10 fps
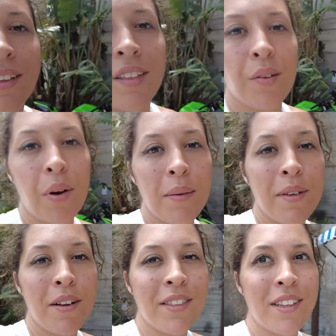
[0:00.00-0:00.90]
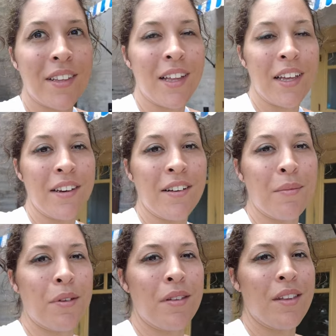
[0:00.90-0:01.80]
So I'm here at the
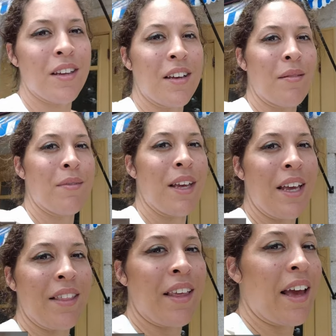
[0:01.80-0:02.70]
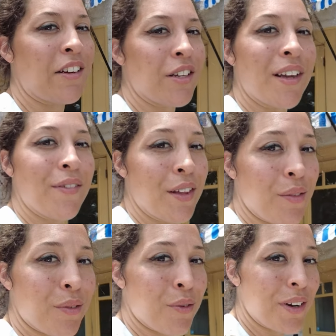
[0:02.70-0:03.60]
Lightner Museum, and they actually have a
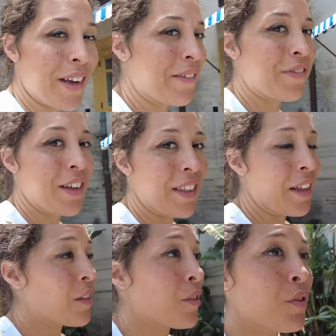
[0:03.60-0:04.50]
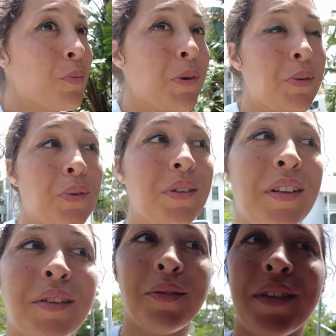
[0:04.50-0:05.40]
historic cafe that's super cool.
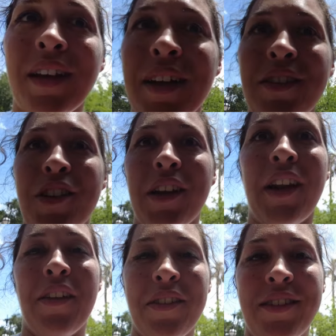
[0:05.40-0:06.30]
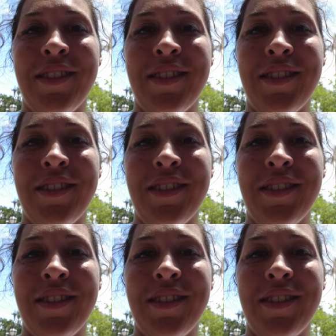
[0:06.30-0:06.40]
Let's go inside and check it out.